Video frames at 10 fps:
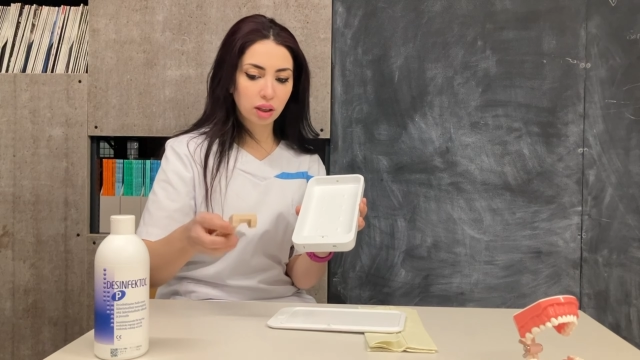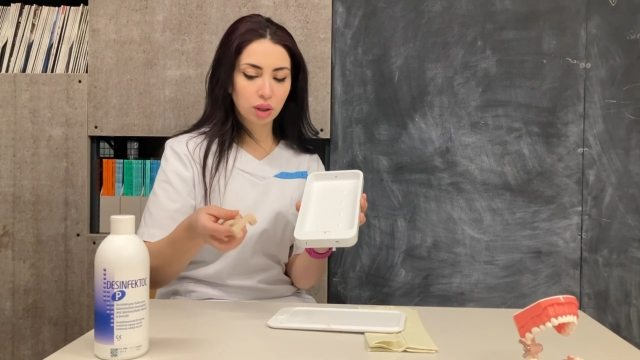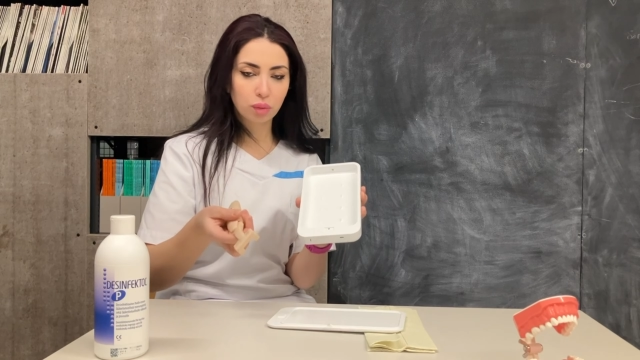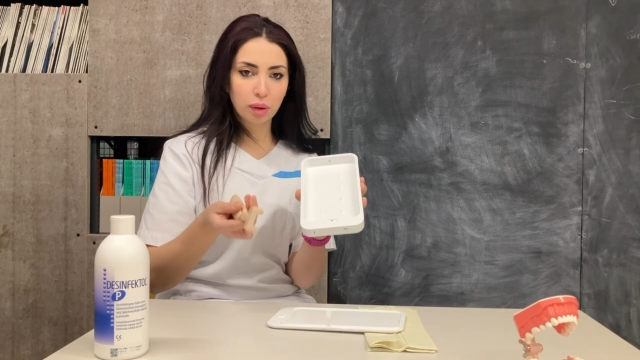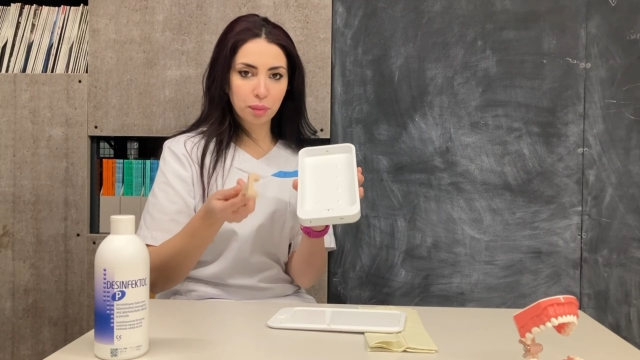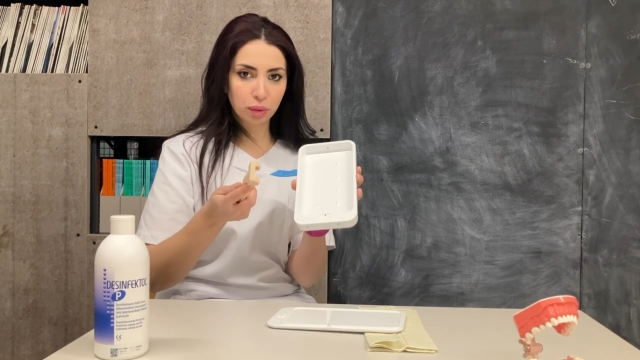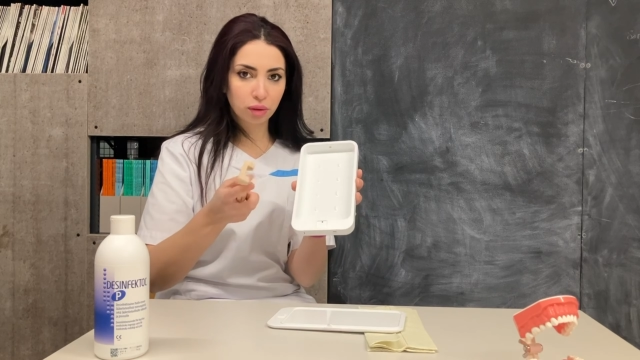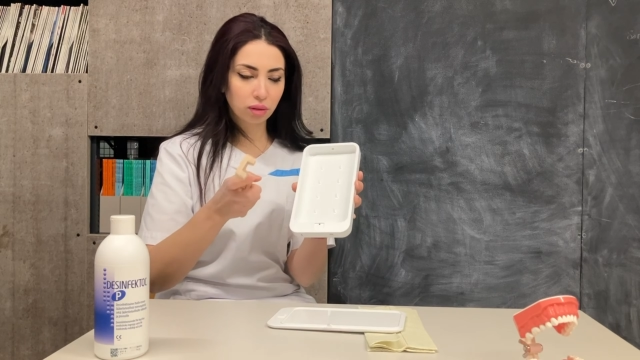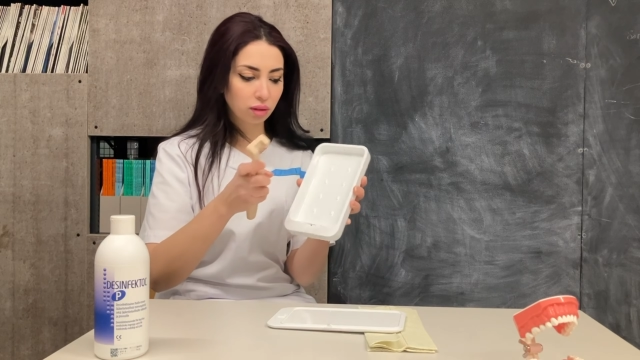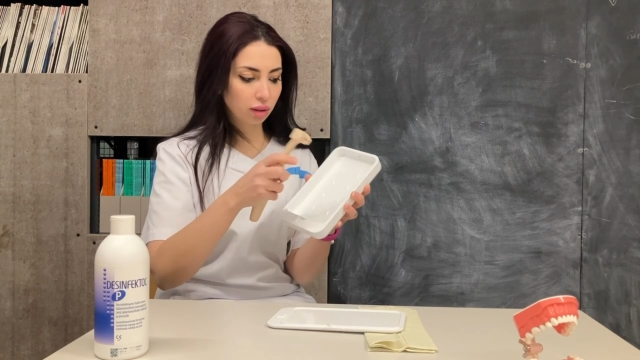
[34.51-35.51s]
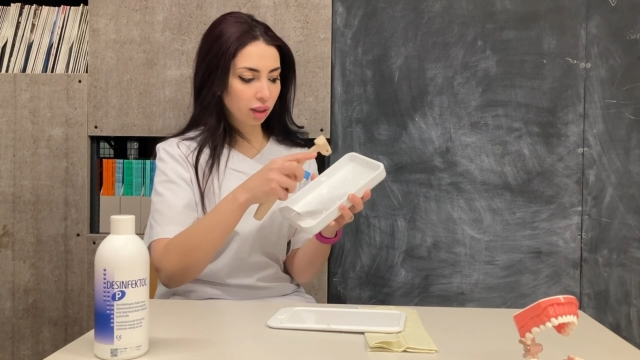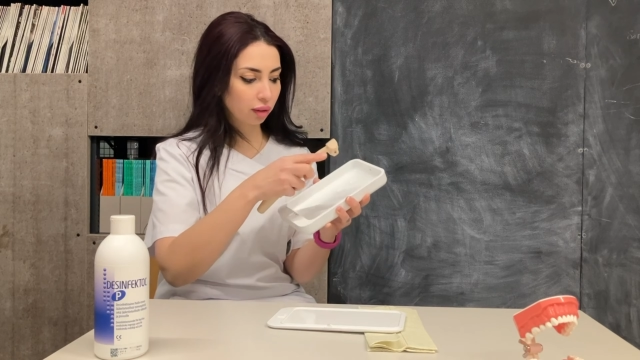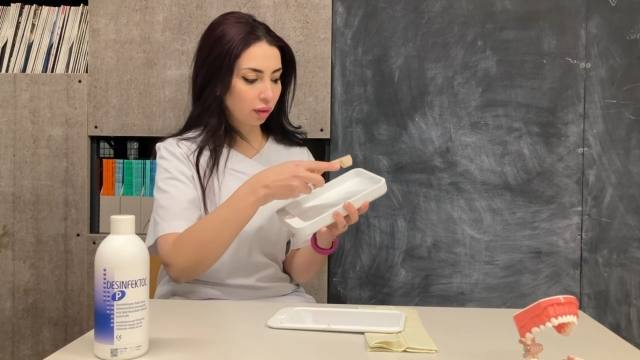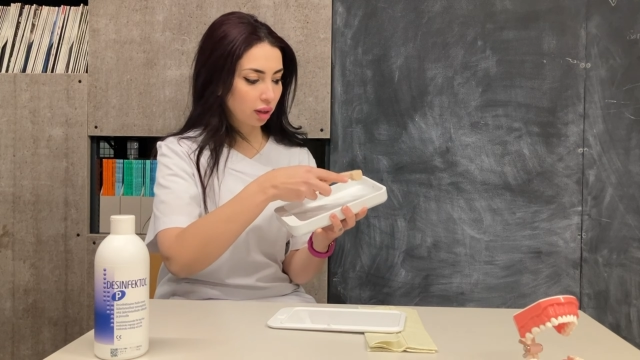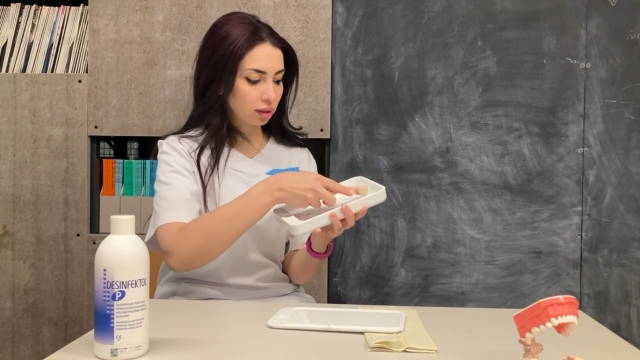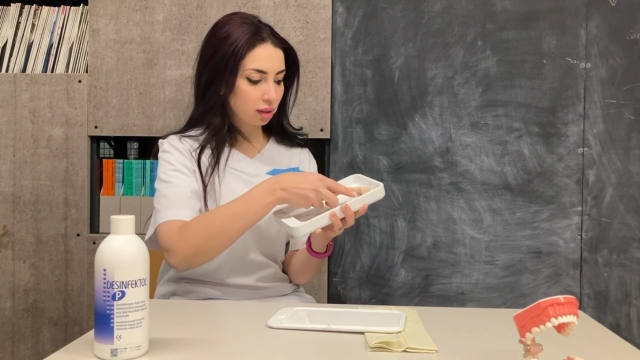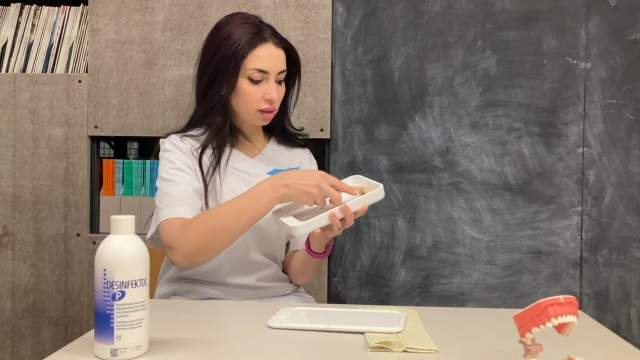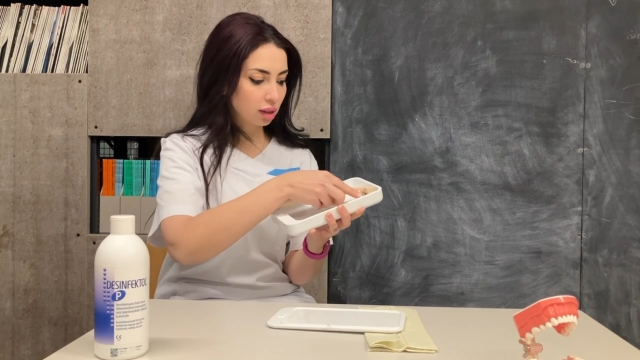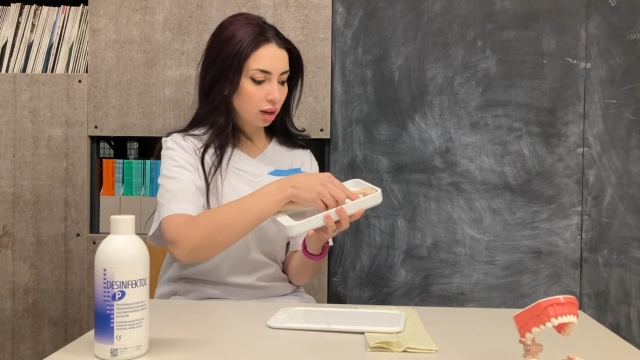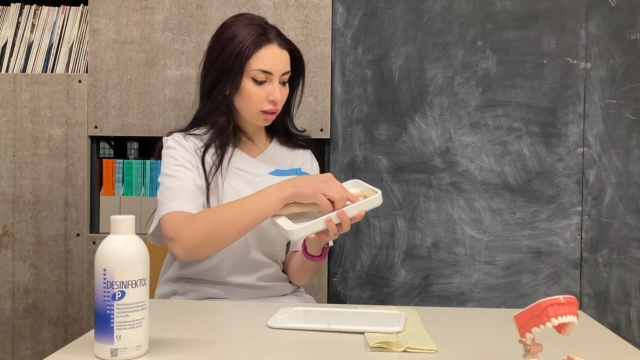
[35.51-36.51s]
you will put the device
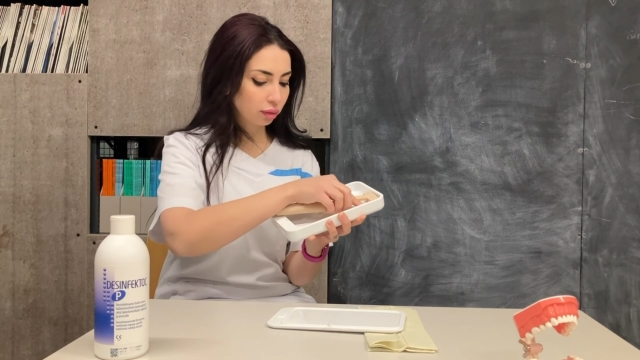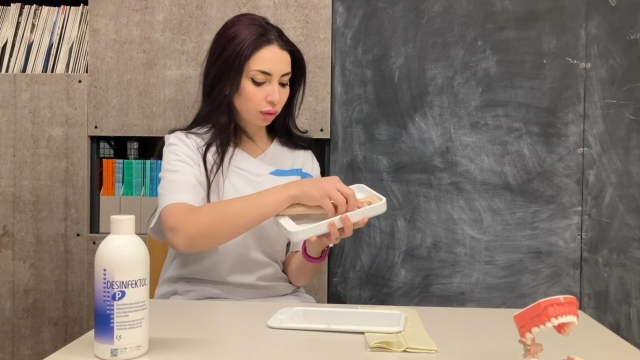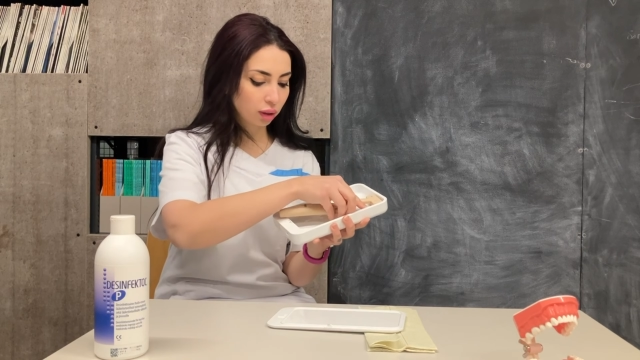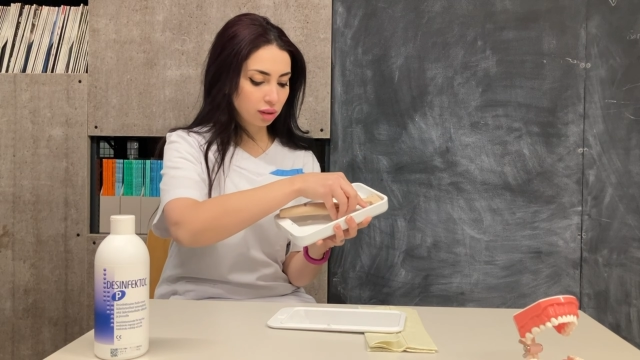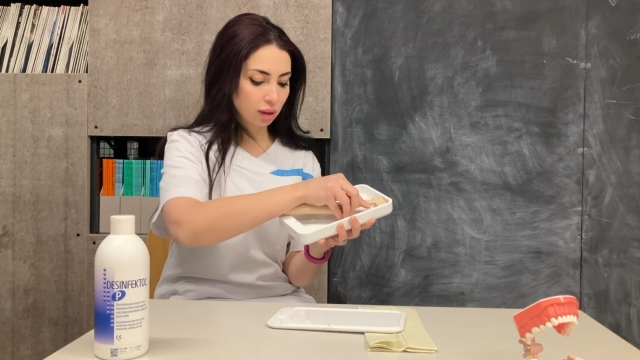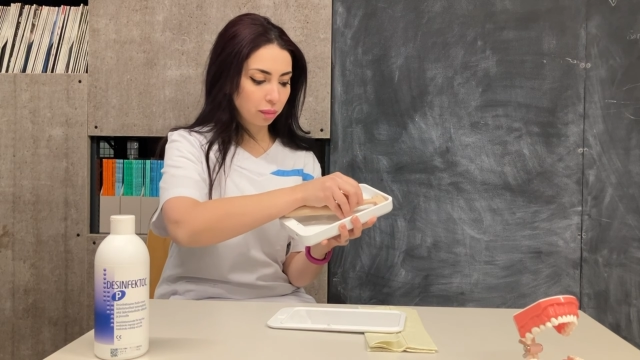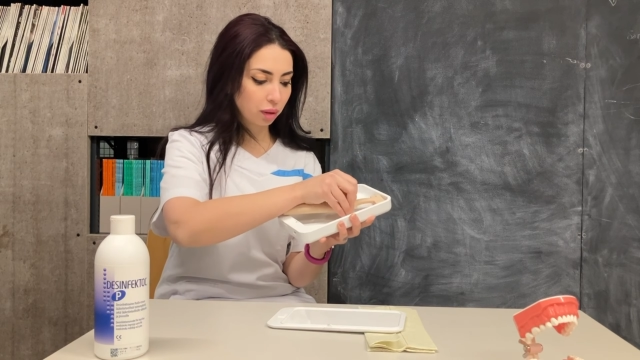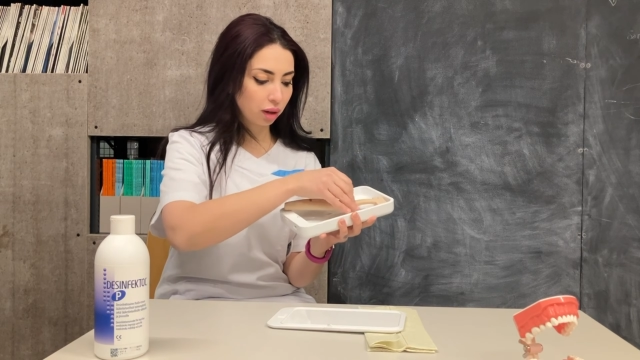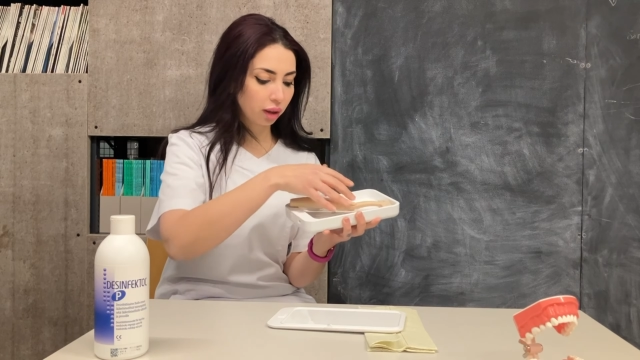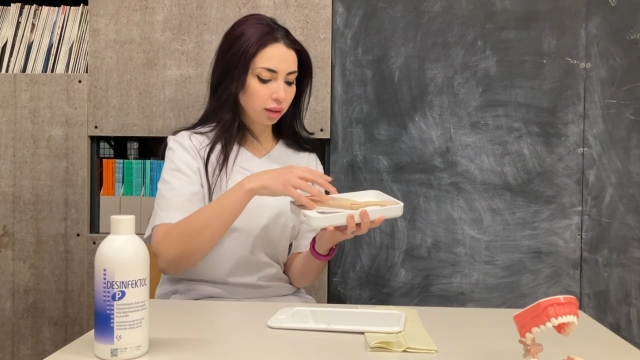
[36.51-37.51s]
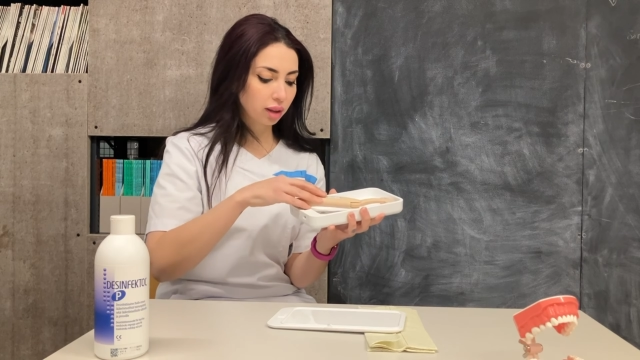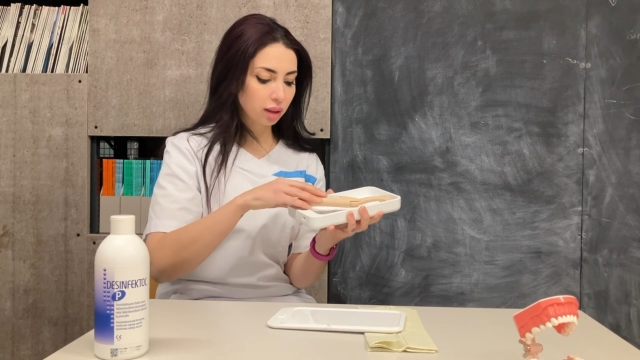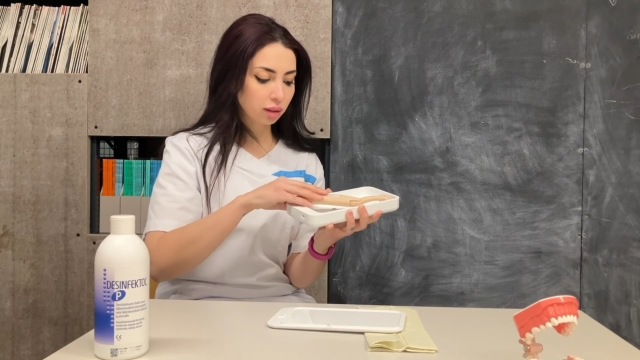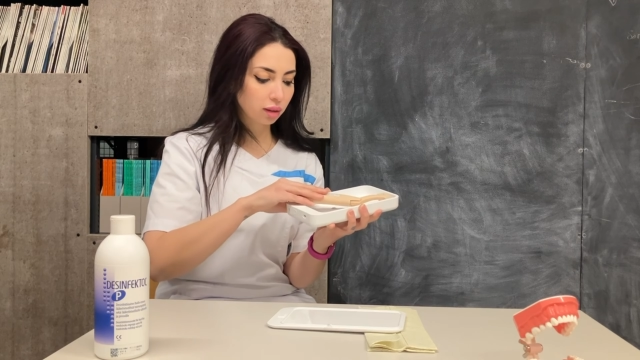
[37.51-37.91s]
inside, for example like that,